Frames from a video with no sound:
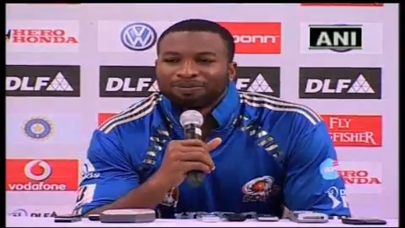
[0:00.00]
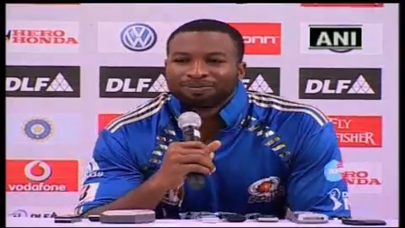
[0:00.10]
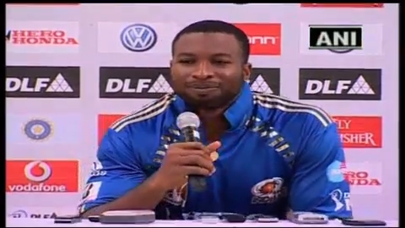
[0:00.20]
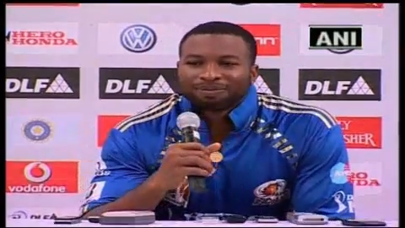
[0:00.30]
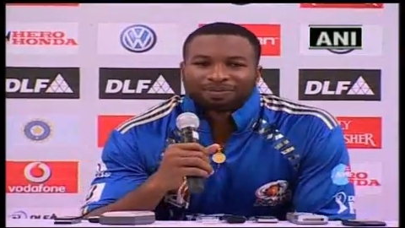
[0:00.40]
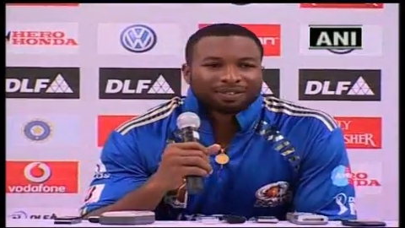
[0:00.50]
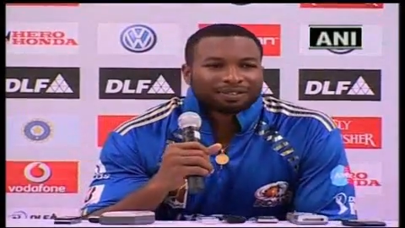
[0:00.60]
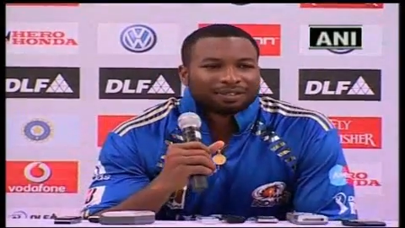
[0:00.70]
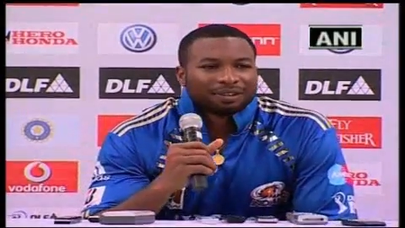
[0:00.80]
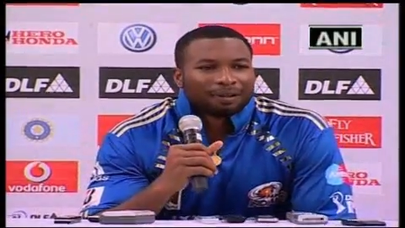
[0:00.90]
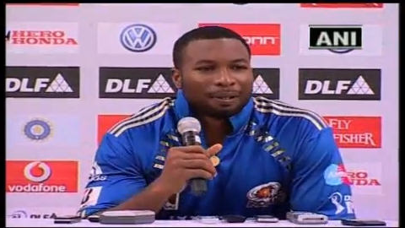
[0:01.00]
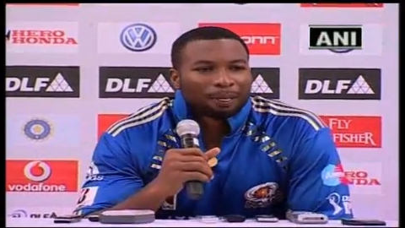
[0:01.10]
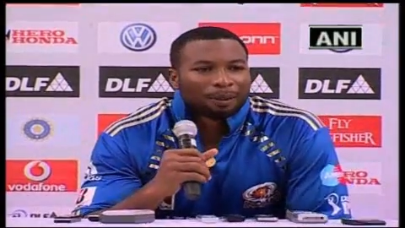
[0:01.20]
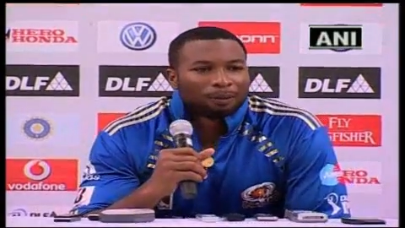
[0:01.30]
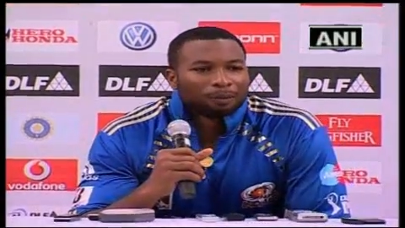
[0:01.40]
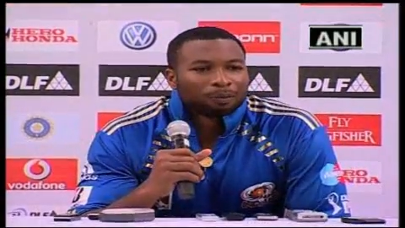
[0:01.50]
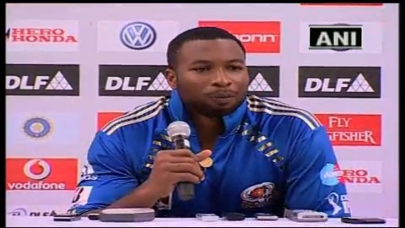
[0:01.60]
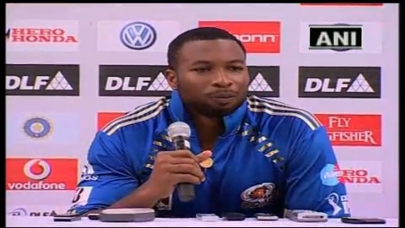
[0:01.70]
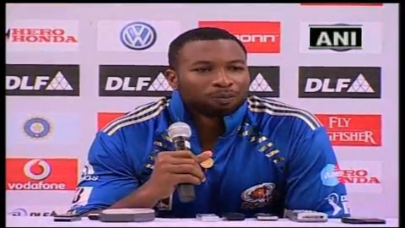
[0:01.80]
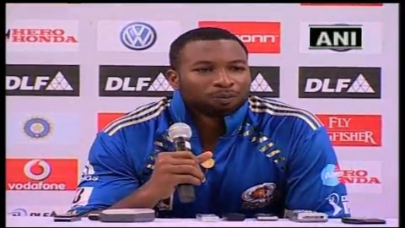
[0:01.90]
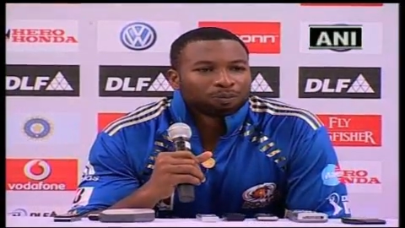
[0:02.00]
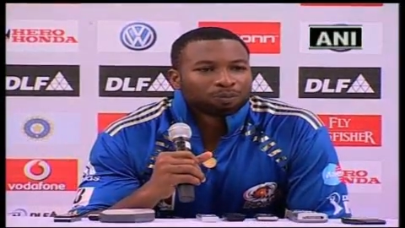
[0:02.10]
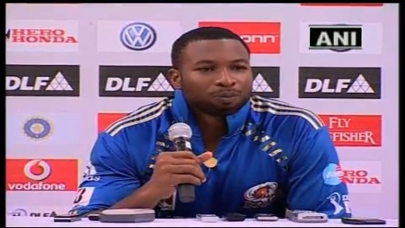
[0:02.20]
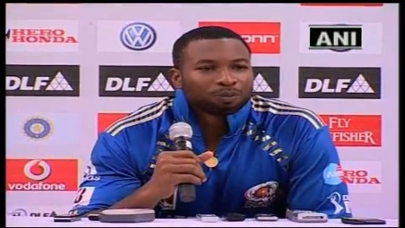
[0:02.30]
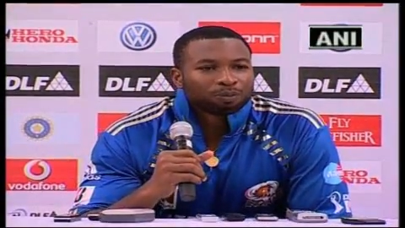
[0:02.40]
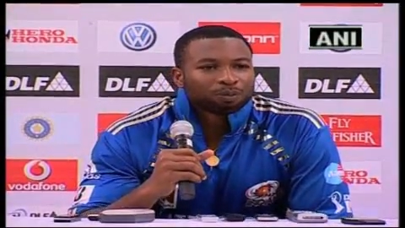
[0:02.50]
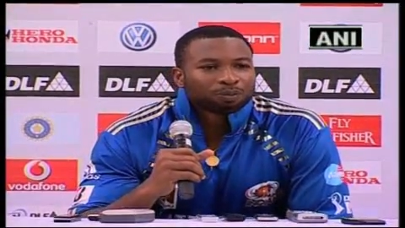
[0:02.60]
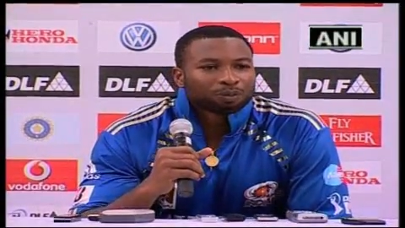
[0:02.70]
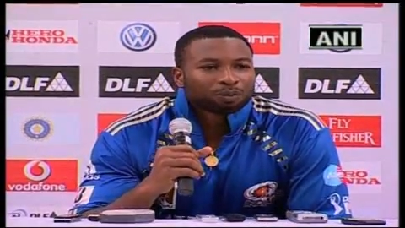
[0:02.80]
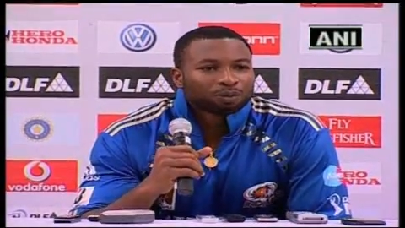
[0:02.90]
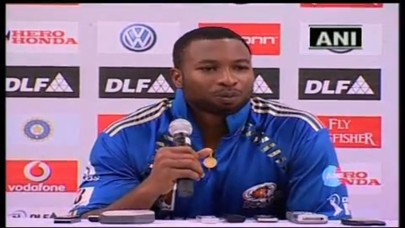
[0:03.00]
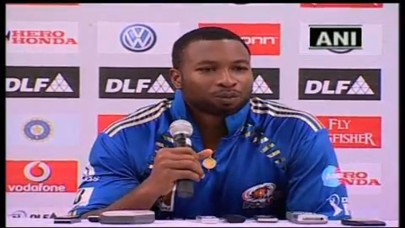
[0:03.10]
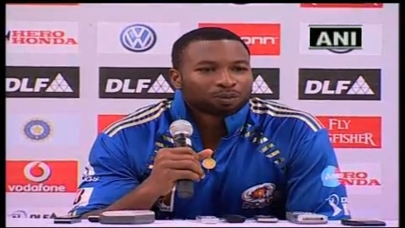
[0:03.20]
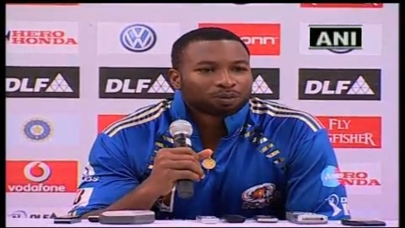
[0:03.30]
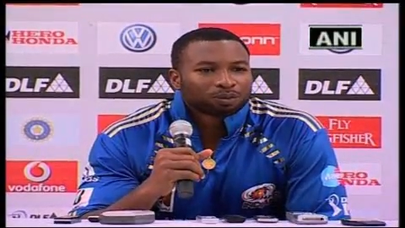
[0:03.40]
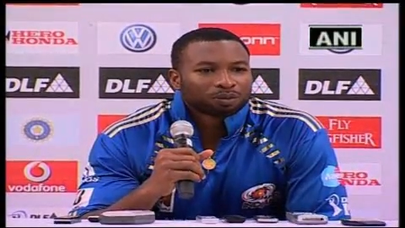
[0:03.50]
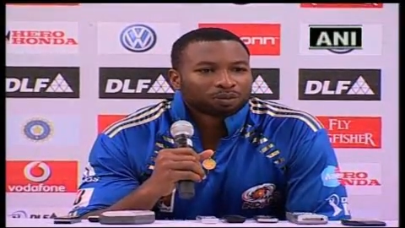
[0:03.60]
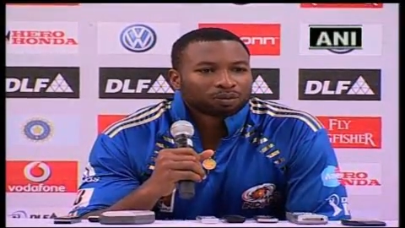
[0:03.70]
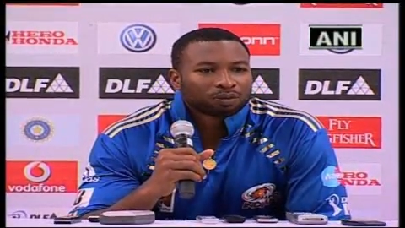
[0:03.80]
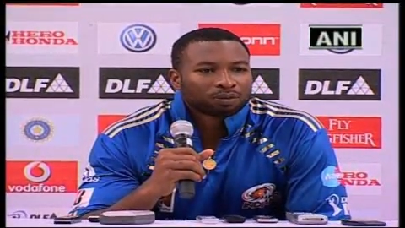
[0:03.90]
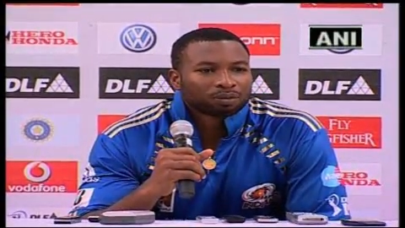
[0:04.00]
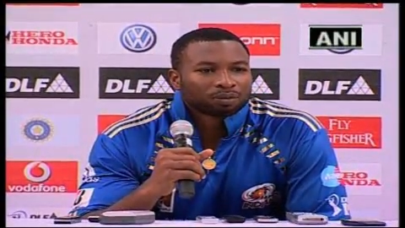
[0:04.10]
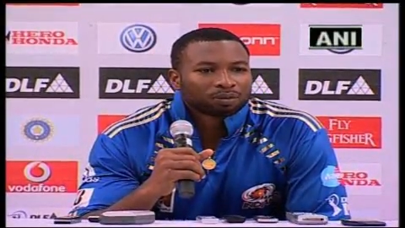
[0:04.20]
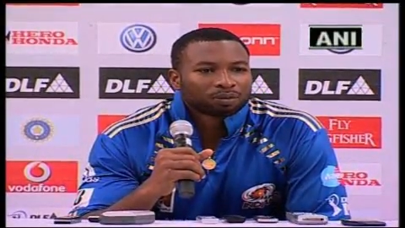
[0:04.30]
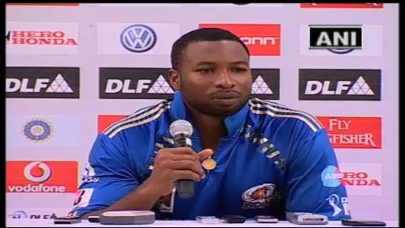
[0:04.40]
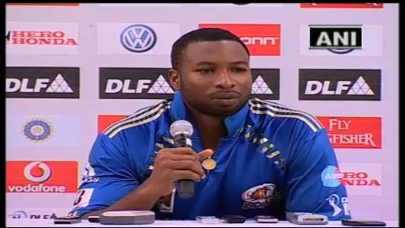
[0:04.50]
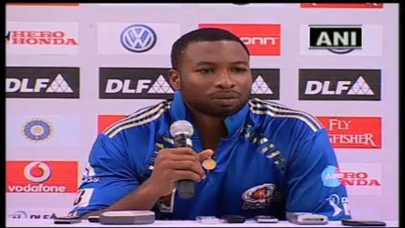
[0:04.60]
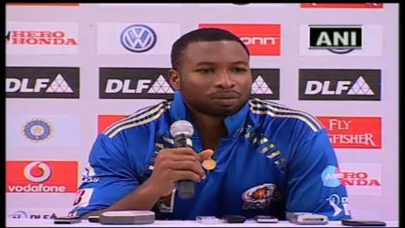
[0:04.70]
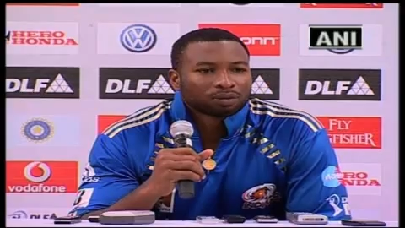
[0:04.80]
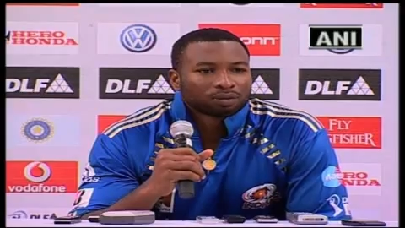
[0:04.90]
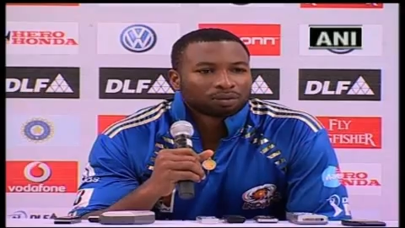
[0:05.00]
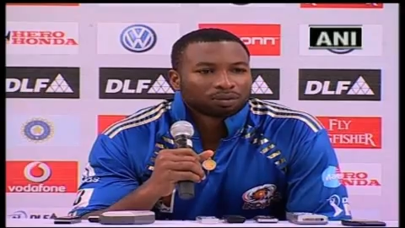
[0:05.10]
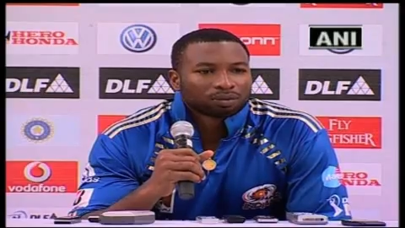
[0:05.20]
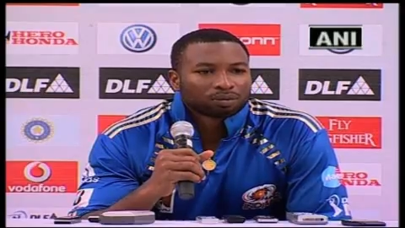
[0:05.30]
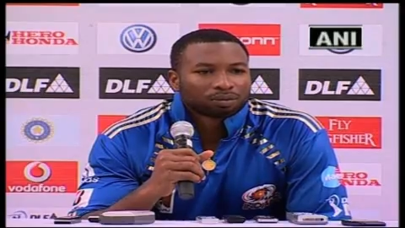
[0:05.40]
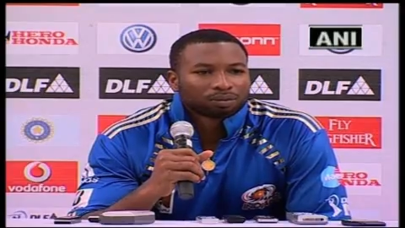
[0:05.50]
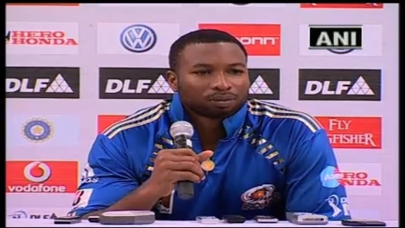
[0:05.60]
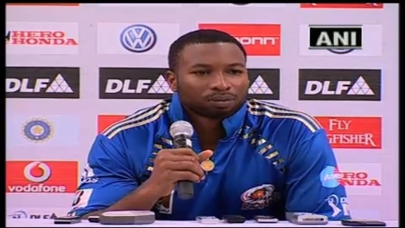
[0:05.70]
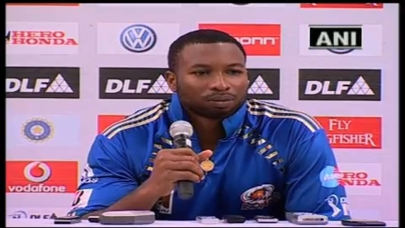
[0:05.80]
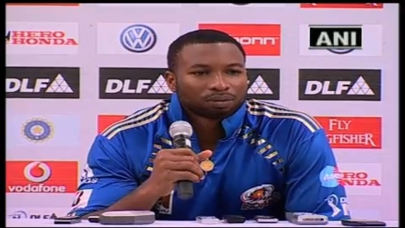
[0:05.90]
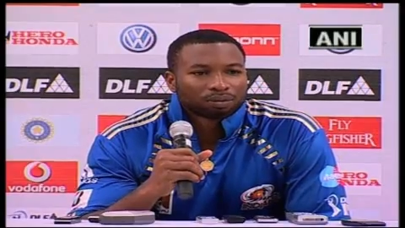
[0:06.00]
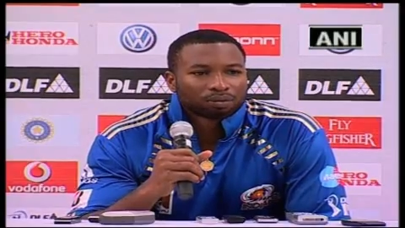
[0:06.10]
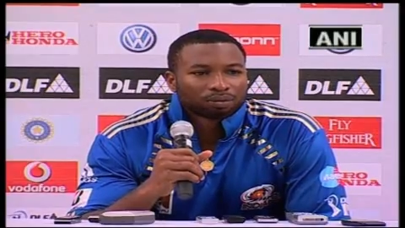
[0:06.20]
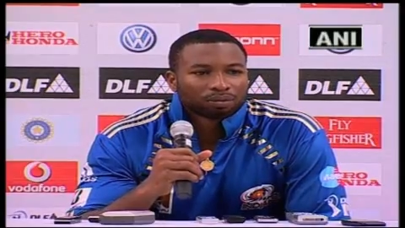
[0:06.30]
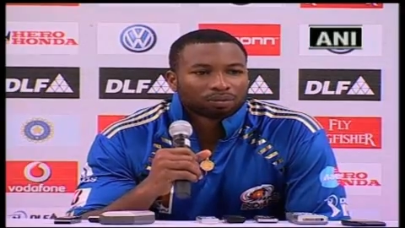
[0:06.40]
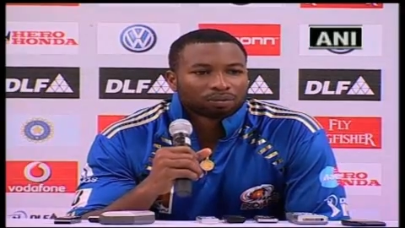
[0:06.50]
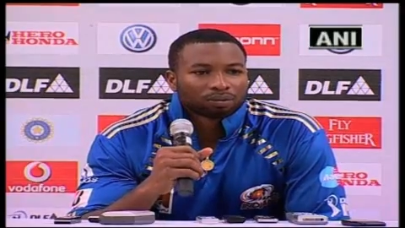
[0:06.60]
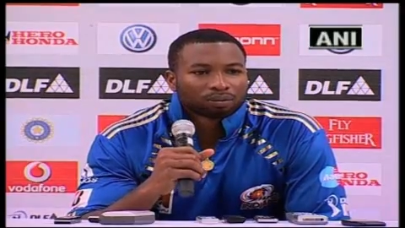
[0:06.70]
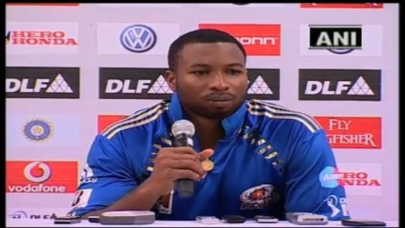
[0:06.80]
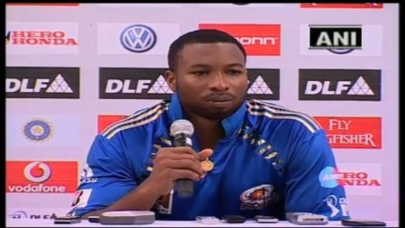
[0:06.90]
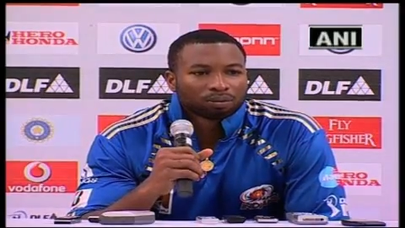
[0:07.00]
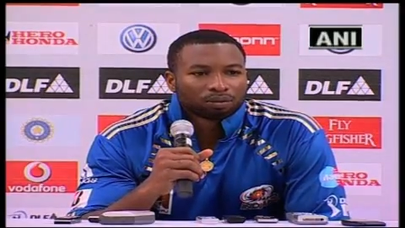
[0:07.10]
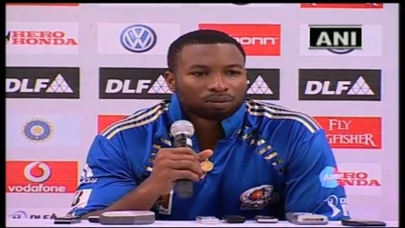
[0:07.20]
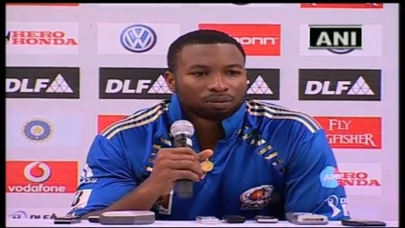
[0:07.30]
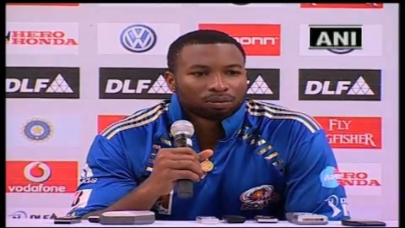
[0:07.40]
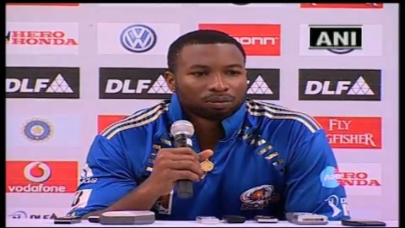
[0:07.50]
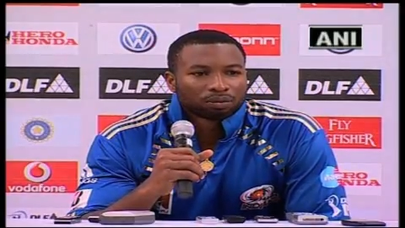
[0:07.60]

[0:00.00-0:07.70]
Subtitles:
(silence)